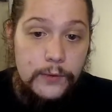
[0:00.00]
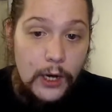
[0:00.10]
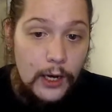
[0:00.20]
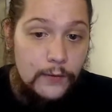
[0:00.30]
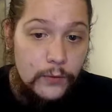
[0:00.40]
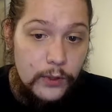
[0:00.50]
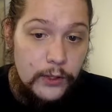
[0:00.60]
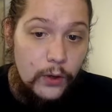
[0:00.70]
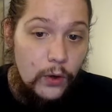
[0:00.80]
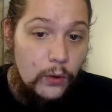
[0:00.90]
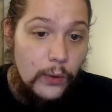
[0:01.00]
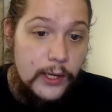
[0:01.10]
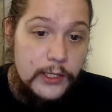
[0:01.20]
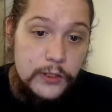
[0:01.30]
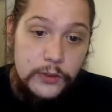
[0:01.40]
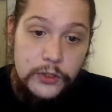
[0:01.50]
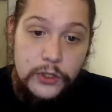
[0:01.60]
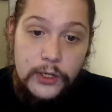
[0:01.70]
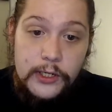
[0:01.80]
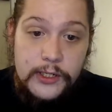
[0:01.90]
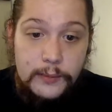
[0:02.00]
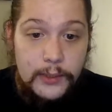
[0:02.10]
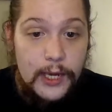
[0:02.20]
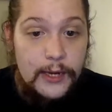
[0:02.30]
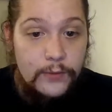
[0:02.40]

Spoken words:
convoy the whole way to ensure a supply